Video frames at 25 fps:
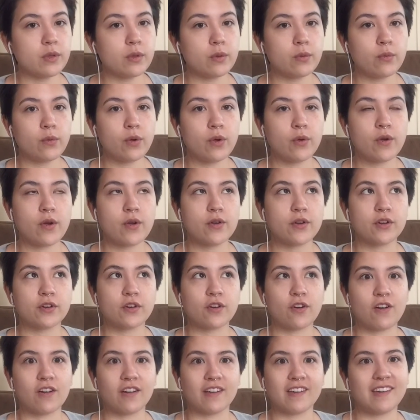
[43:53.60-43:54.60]
we rode a
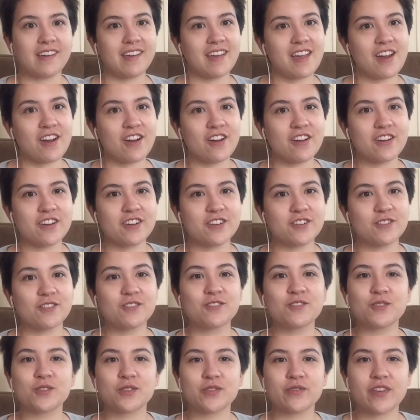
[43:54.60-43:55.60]
donkey carriage,
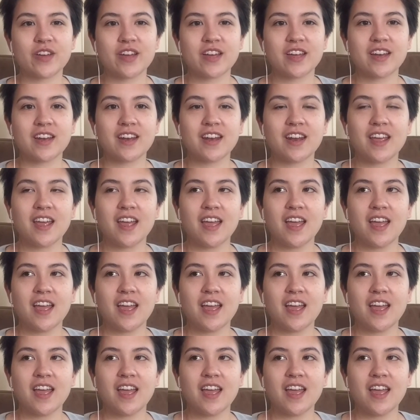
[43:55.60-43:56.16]
which was fun.